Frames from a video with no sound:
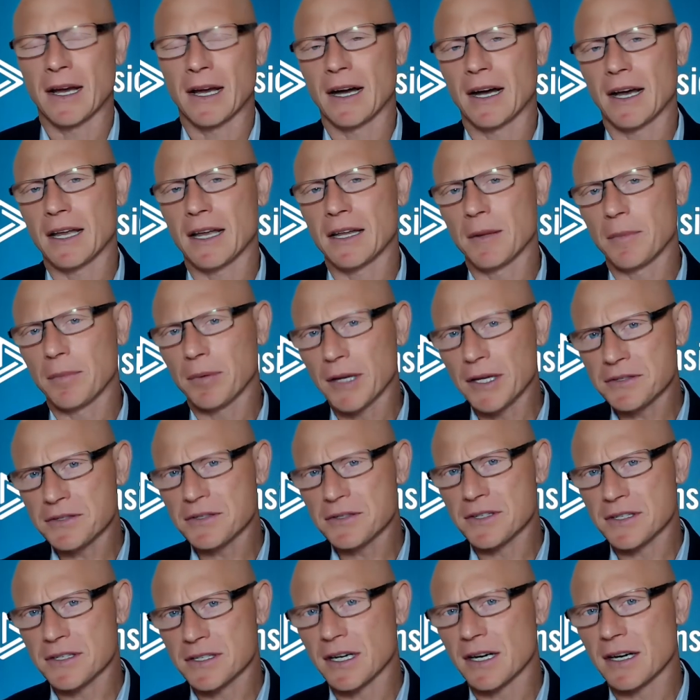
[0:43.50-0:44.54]
And the place
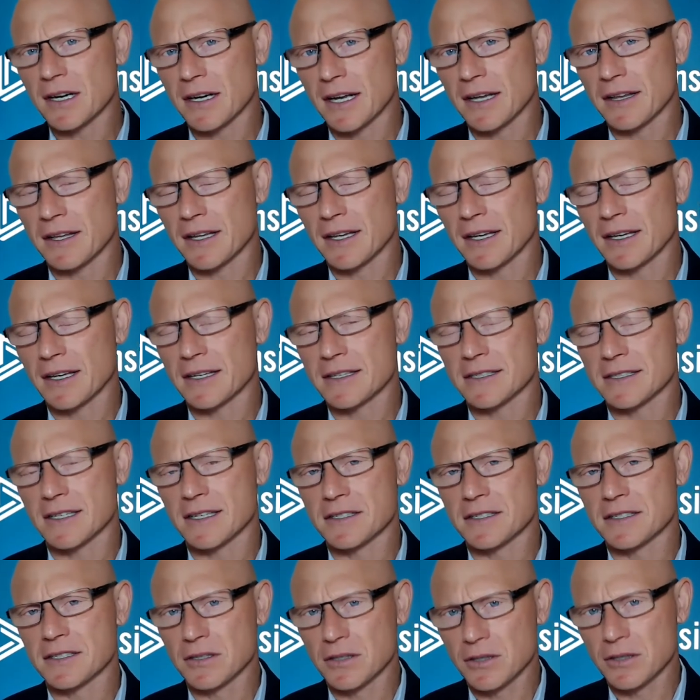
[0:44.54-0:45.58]
to start, I think,
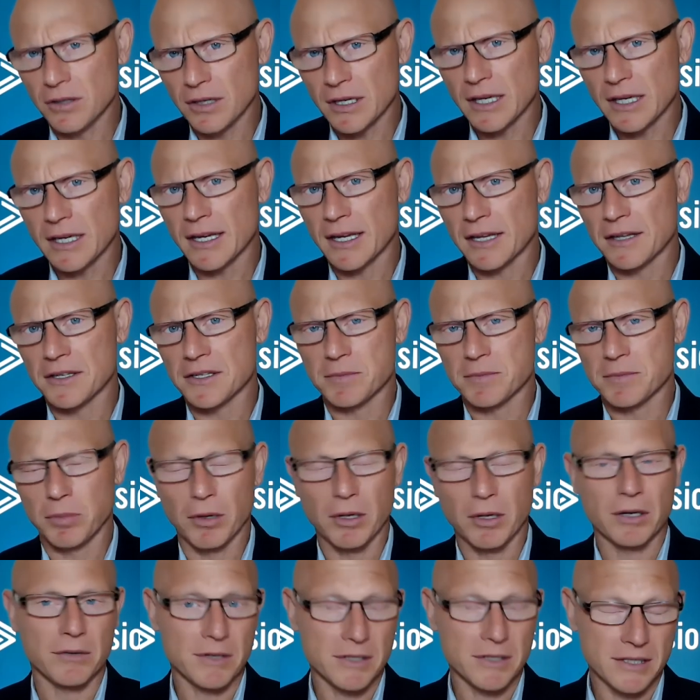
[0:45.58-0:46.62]
is looking at this
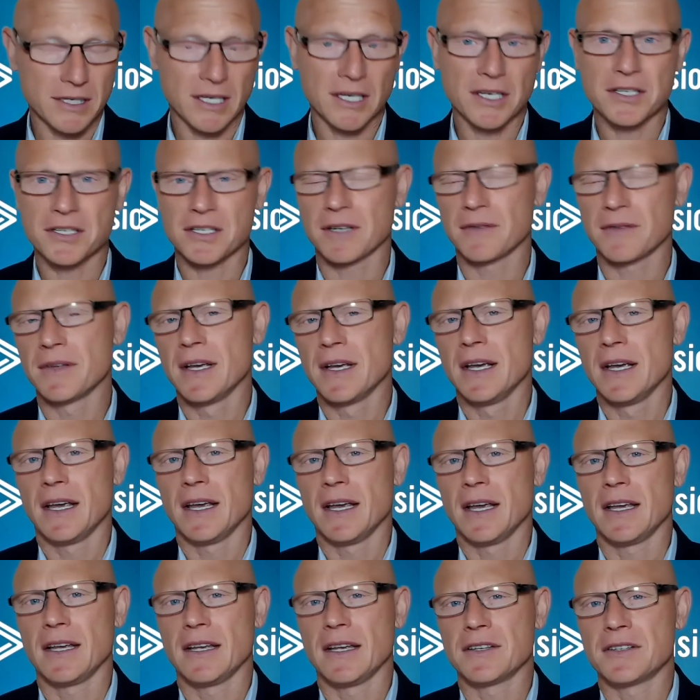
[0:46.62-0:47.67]
polarization,
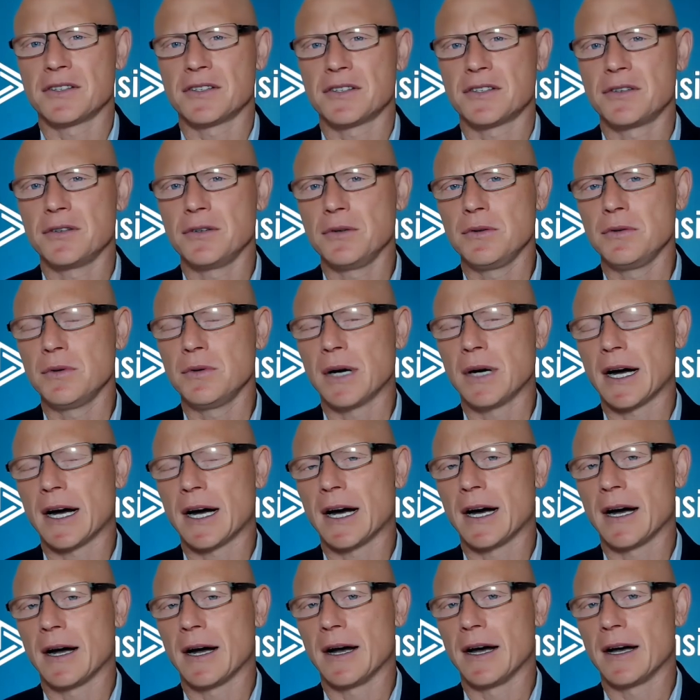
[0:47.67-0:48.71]
is to
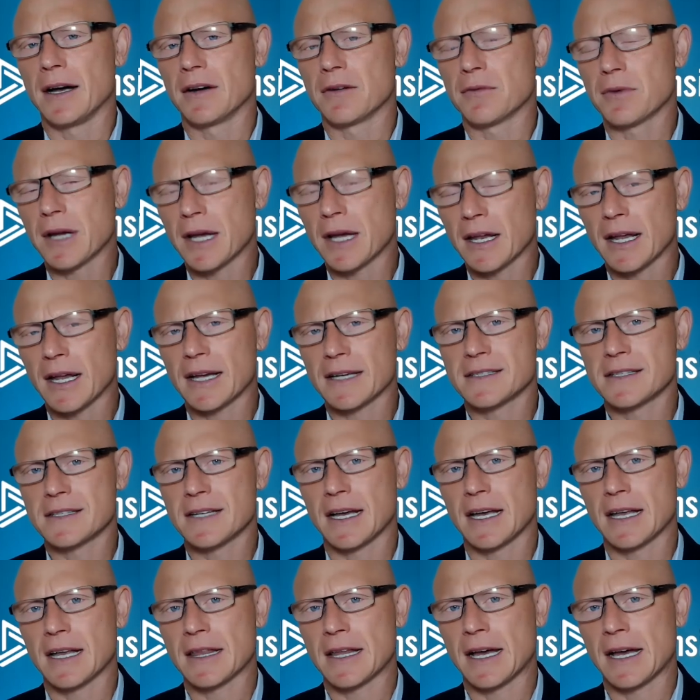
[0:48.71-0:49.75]
realize
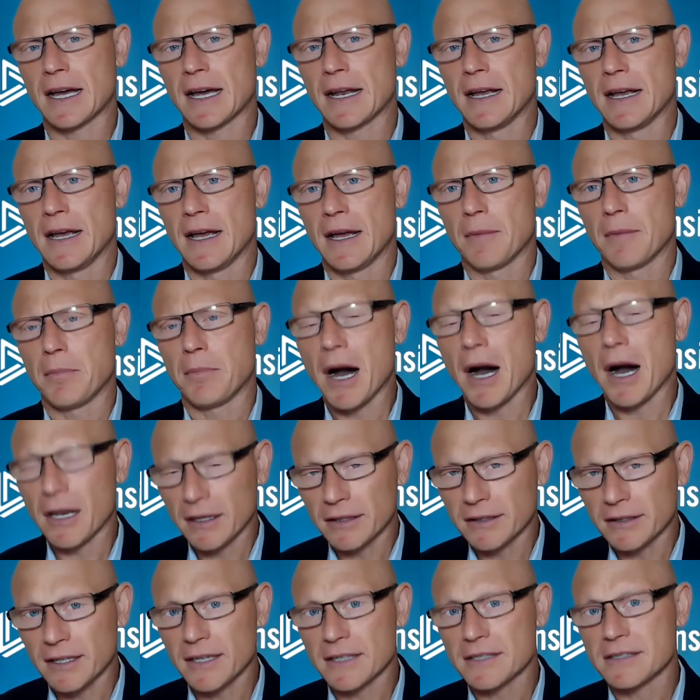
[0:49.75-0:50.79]
that
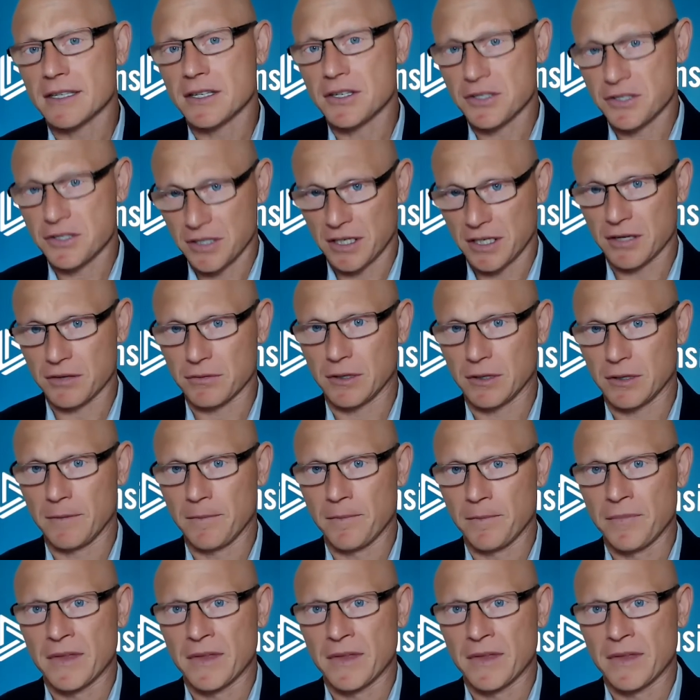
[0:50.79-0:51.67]
politics in general,